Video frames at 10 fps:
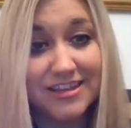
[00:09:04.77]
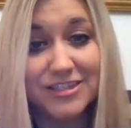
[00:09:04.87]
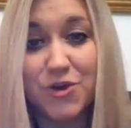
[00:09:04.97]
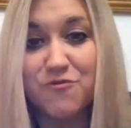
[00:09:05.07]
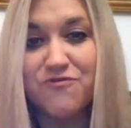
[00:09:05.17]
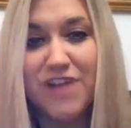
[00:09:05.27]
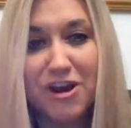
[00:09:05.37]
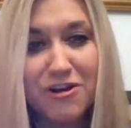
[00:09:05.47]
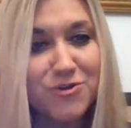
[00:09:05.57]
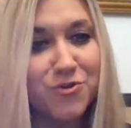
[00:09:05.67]
So
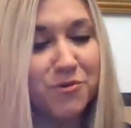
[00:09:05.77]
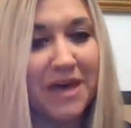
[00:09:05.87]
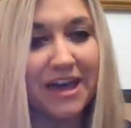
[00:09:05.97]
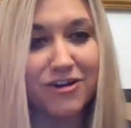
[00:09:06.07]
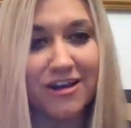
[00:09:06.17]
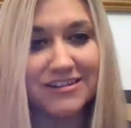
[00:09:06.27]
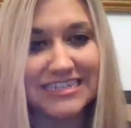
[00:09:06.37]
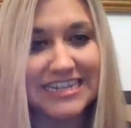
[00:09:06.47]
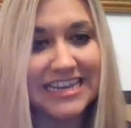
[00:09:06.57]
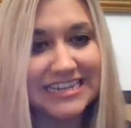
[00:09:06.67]
very cool background
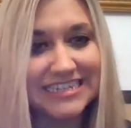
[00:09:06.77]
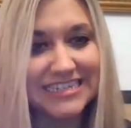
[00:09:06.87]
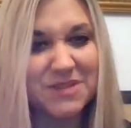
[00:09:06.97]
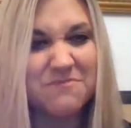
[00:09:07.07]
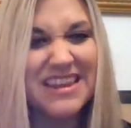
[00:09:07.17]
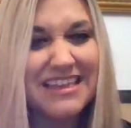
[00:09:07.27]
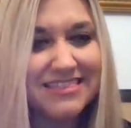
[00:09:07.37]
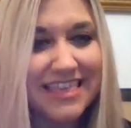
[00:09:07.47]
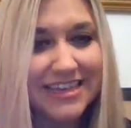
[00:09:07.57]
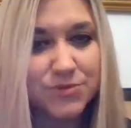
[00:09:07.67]
to dig into some
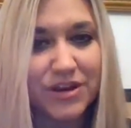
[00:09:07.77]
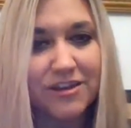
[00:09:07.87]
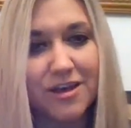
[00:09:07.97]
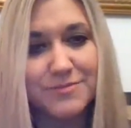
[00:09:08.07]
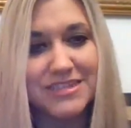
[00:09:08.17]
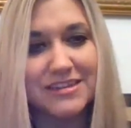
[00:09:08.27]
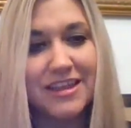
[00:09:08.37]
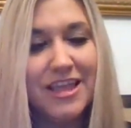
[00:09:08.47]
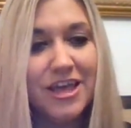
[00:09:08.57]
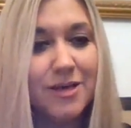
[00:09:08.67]
neat things when it comes
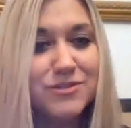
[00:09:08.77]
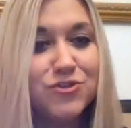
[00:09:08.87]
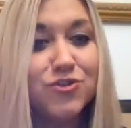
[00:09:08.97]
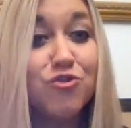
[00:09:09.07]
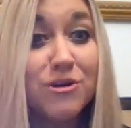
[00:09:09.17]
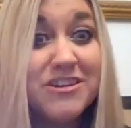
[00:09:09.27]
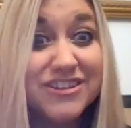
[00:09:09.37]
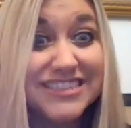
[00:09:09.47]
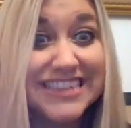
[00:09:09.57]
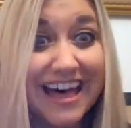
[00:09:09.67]
to the
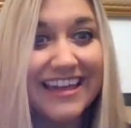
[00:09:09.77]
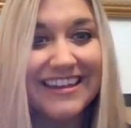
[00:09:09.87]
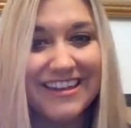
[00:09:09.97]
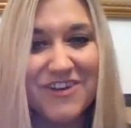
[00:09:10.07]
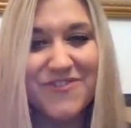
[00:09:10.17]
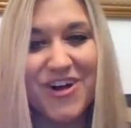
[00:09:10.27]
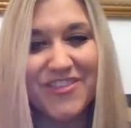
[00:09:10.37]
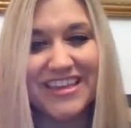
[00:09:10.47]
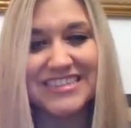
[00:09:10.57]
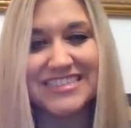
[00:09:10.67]
criminal side of
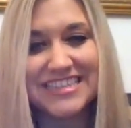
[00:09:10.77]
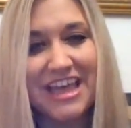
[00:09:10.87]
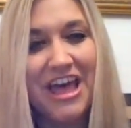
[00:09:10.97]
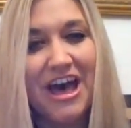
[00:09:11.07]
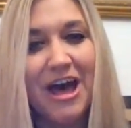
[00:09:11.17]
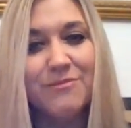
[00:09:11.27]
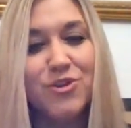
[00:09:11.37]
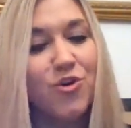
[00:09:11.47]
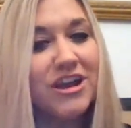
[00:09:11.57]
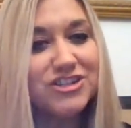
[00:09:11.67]
all this.
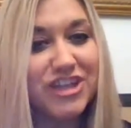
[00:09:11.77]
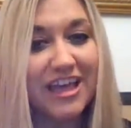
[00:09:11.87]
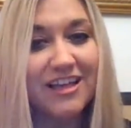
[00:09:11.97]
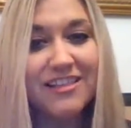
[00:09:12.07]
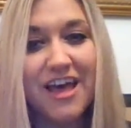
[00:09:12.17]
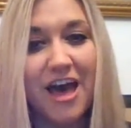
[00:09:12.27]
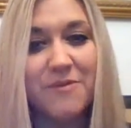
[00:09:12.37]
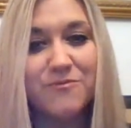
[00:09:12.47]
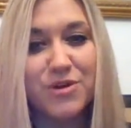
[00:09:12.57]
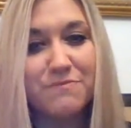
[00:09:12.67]
Laura Jell
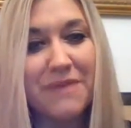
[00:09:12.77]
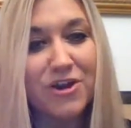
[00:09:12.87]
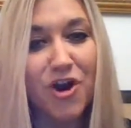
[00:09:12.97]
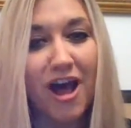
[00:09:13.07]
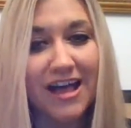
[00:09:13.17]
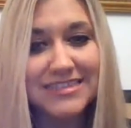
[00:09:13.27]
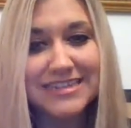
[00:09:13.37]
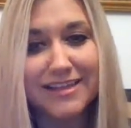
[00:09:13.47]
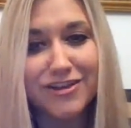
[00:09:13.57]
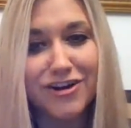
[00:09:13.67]
with Baker
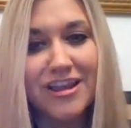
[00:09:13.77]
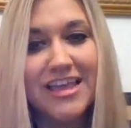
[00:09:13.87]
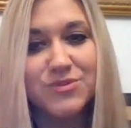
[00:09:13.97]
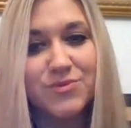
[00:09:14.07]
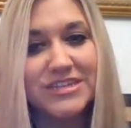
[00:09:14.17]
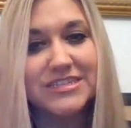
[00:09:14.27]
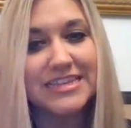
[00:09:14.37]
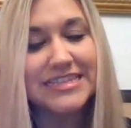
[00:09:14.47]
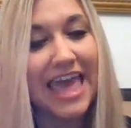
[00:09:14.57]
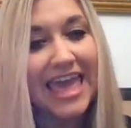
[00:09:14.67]
Hostetler will
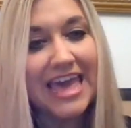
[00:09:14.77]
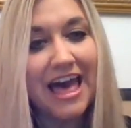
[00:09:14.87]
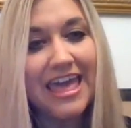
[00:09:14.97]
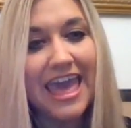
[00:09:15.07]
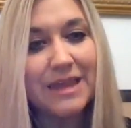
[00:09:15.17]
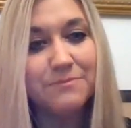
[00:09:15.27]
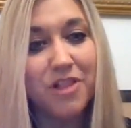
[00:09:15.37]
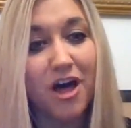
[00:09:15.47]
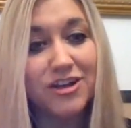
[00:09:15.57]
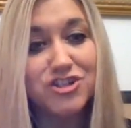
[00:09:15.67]
discuss AI and
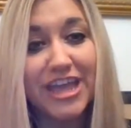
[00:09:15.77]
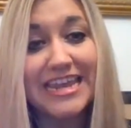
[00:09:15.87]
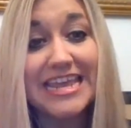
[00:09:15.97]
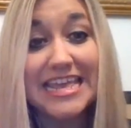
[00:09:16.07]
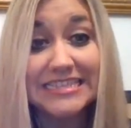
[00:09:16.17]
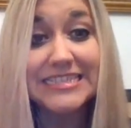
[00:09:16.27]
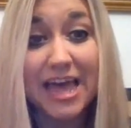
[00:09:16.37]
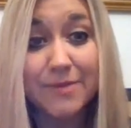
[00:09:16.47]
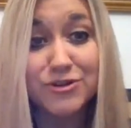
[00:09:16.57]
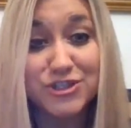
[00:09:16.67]
blockchain in
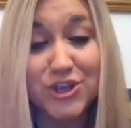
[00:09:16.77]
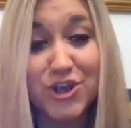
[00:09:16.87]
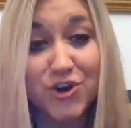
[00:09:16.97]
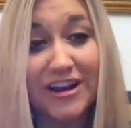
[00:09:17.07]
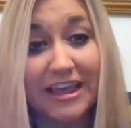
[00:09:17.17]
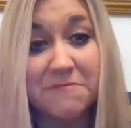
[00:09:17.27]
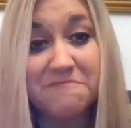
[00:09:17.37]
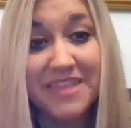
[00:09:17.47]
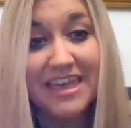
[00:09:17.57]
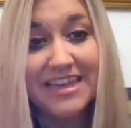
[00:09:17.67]
cybersecurity.
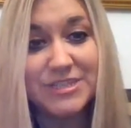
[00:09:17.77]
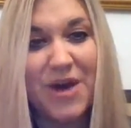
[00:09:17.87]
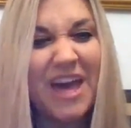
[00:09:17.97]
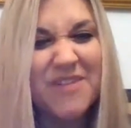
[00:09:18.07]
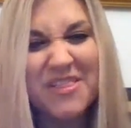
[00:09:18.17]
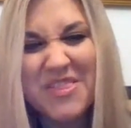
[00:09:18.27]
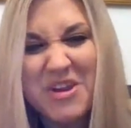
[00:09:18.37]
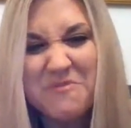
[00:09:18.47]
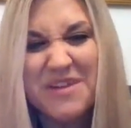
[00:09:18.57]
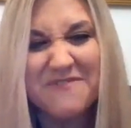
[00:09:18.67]
So I have a
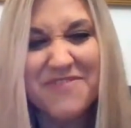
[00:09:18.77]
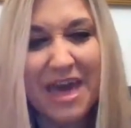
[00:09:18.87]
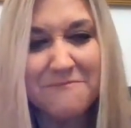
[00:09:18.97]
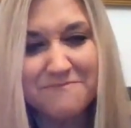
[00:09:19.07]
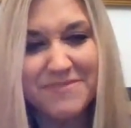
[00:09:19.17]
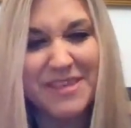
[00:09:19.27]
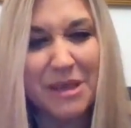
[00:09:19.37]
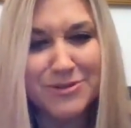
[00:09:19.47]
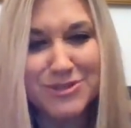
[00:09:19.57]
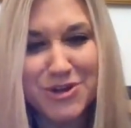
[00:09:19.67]
little bit of that
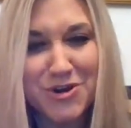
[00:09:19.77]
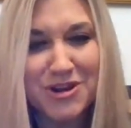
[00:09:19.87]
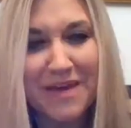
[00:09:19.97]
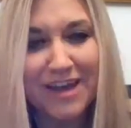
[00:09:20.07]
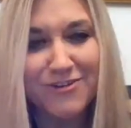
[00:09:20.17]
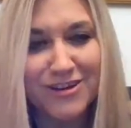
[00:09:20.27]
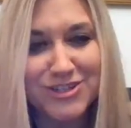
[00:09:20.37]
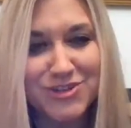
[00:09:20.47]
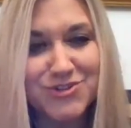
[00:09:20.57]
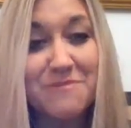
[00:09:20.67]
cybersecurity background
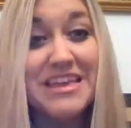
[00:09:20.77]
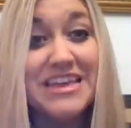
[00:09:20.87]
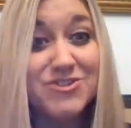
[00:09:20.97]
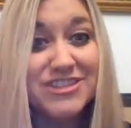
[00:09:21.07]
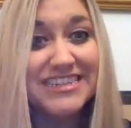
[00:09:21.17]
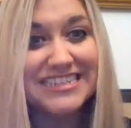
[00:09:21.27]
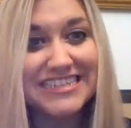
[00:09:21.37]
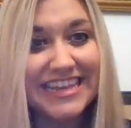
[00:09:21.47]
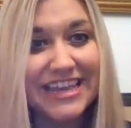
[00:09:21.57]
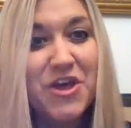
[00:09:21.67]
too, so I'm interested to
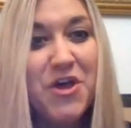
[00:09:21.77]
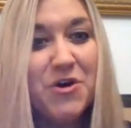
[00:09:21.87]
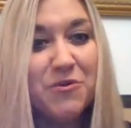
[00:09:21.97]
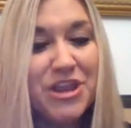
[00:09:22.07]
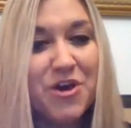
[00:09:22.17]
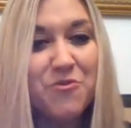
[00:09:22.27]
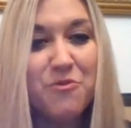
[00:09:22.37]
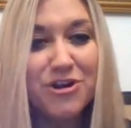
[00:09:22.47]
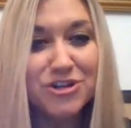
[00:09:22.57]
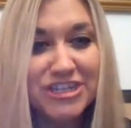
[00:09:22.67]
see
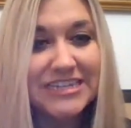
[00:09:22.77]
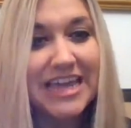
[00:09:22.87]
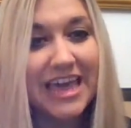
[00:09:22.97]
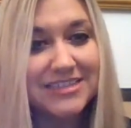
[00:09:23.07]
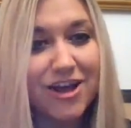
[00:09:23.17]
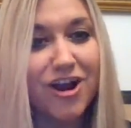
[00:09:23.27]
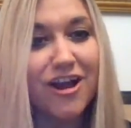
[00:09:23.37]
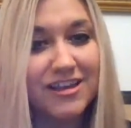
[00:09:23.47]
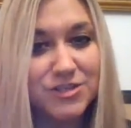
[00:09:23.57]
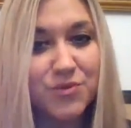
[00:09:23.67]
where she takes
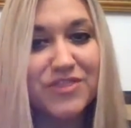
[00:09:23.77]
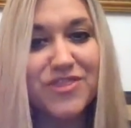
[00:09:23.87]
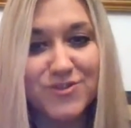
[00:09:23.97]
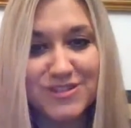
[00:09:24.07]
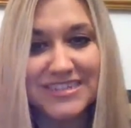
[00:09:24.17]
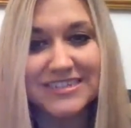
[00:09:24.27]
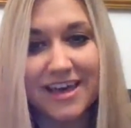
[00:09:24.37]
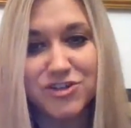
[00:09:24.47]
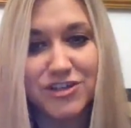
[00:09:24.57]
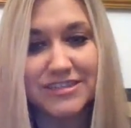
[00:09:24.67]
us with those
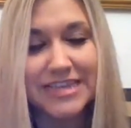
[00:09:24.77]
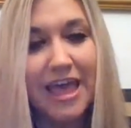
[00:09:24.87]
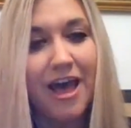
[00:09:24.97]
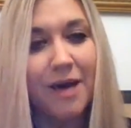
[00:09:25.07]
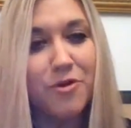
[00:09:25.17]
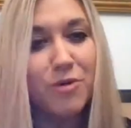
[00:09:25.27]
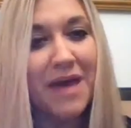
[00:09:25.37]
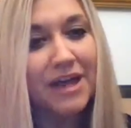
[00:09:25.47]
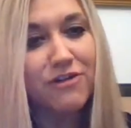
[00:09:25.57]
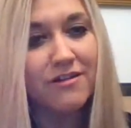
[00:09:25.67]
discussions. Her
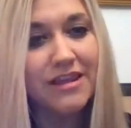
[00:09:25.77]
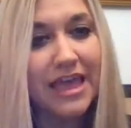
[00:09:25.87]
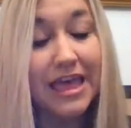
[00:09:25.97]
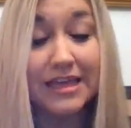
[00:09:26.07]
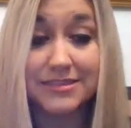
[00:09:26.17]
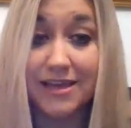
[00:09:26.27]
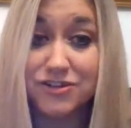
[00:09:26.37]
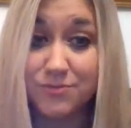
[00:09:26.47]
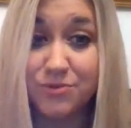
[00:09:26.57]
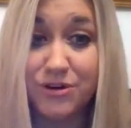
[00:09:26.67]
background is
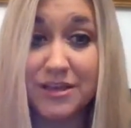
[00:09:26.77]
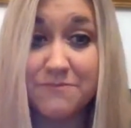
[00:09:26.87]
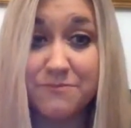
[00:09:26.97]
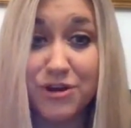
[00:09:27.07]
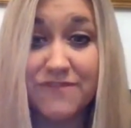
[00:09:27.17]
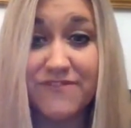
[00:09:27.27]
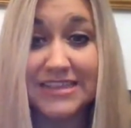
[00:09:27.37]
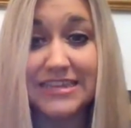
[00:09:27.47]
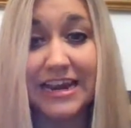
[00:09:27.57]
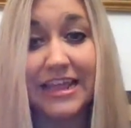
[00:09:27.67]
actually pretty
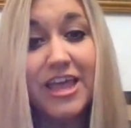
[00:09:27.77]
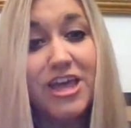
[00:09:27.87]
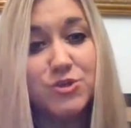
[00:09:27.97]
fascinating.